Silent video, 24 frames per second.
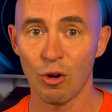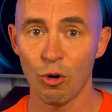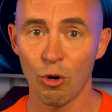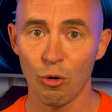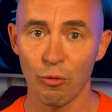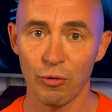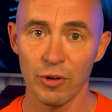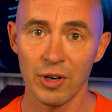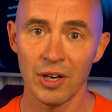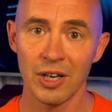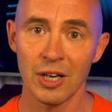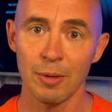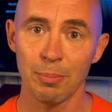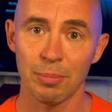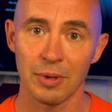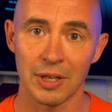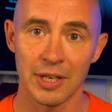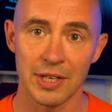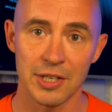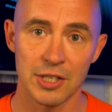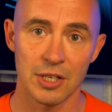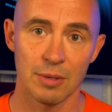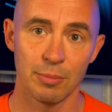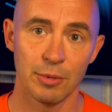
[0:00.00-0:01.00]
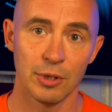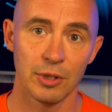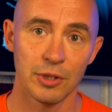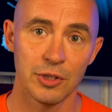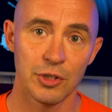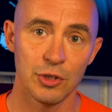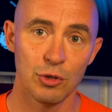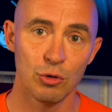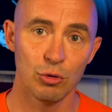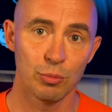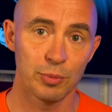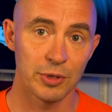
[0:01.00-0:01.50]
offers replaceable
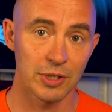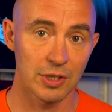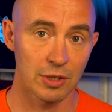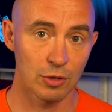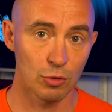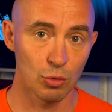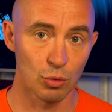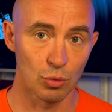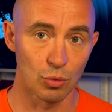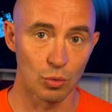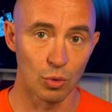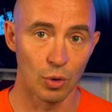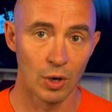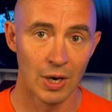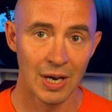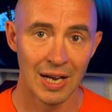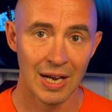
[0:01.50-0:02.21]
tubes too